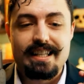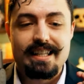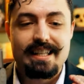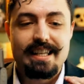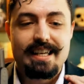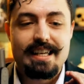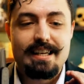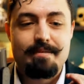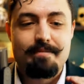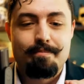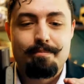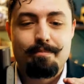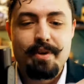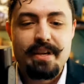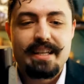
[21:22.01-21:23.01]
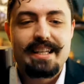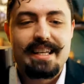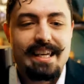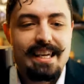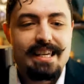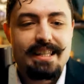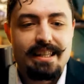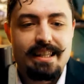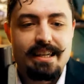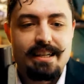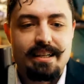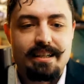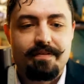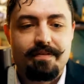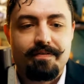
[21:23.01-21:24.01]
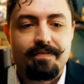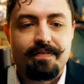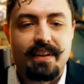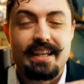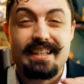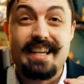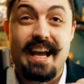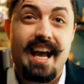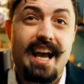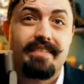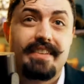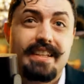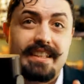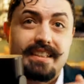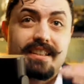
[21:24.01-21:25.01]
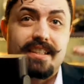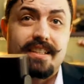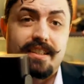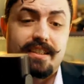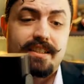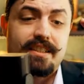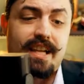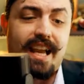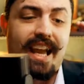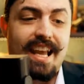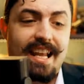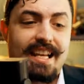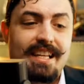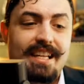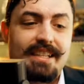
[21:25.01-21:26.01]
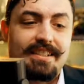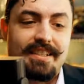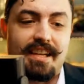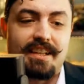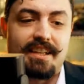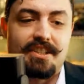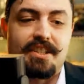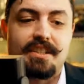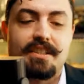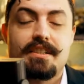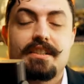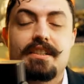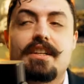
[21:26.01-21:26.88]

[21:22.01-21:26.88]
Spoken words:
the big key thing is having this end section